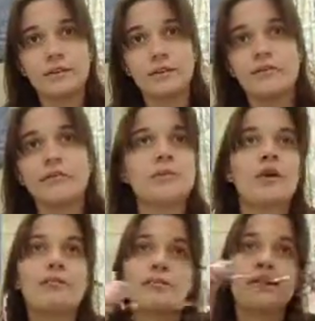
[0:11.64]
Some of you
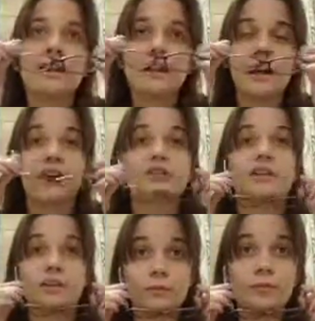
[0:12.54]
probably,
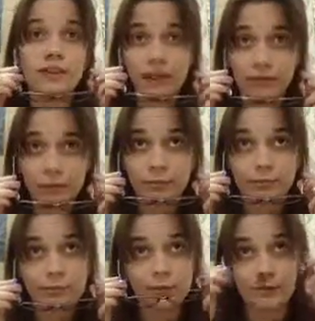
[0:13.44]
actually almost
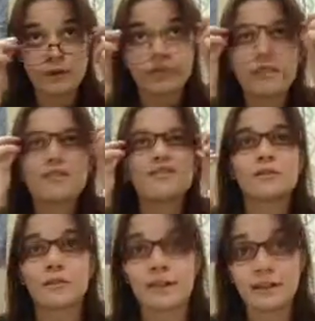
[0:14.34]
everybody who's been watching,
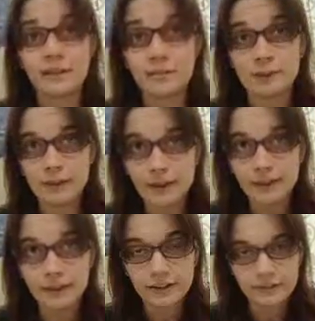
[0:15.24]
should recognize me like
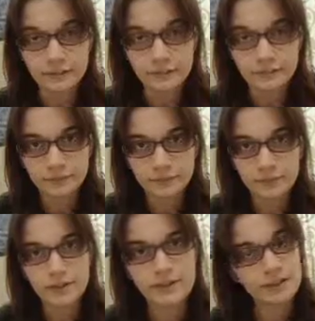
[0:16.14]
this.
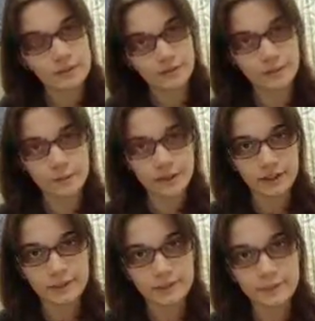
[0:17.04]
This is with no
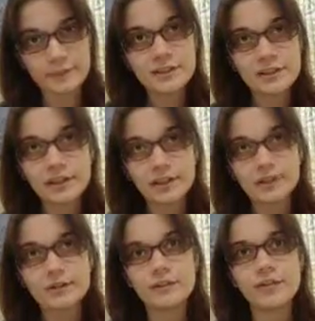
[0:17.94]
makeup. Most of my
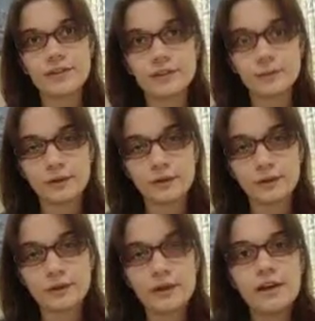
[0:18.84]
videos I have no
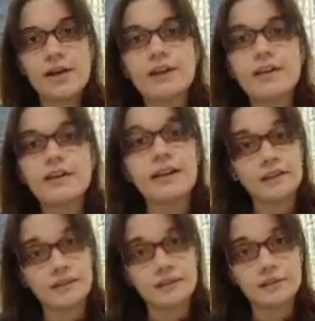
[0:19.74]
makeup.
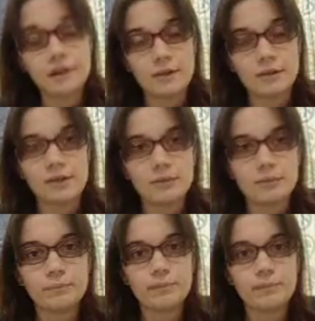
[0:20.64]
Yes, I do my makeup,
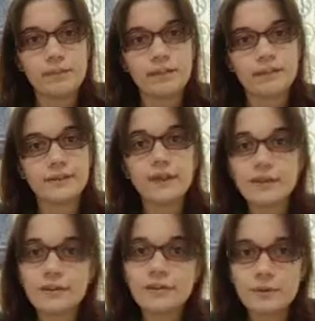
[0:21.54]
but
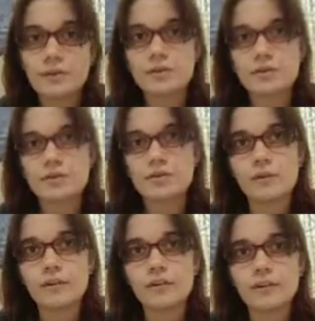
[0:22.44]
lately there's been so much
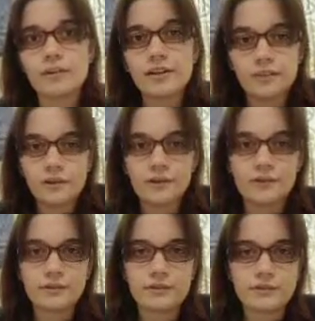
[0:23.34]
going on, been a
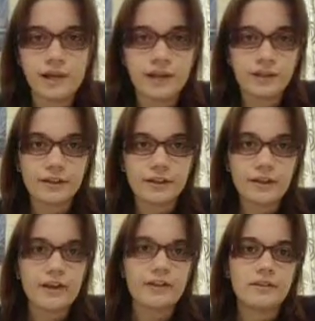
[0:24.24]
little too tired
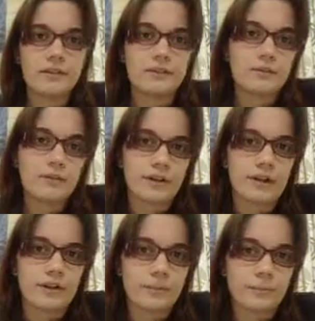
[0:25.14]
and a little too worn
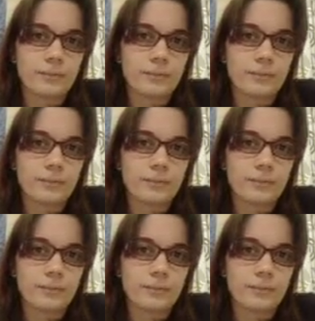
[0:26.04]
out.